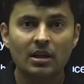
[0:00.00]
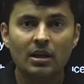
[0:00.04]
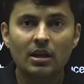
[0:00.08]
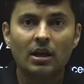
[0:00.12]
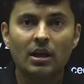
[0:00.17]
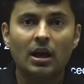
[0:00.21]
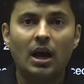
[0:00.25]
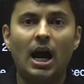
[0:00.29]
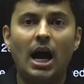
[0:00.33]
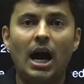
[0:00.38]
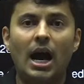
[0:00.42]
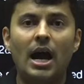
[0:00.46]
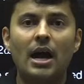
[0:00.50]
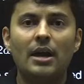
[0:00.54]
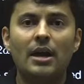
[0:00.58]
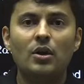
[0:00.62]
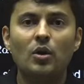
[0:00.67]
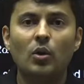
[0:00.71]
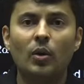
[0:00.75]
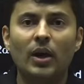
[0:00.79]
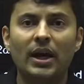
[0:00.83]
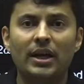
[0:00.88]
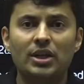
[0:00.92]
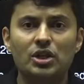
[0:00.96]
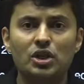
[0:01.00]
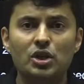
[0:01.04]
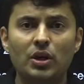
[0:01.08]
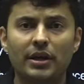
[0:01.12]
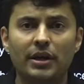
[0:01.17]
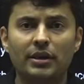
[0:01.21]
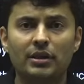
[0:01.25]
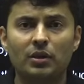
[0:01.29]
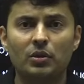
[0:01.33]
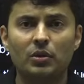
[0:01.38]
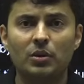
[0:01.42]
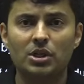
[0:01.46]
Are you enjoying the
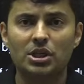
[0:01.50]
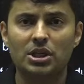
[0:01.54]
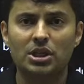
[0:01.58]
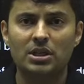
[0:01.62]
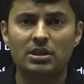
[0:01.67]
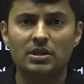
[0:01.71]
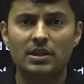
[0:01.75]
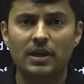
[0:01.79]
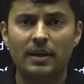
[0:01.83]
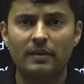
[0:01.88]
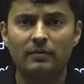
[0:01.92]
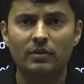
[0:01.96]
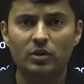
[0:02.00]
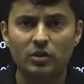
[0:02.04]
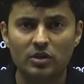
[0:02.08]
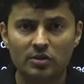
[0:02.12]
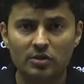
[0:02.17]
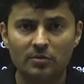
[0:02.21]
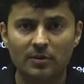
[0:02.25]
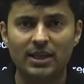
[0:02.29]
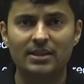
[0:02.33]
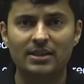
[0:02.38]
questions? Have you smashed the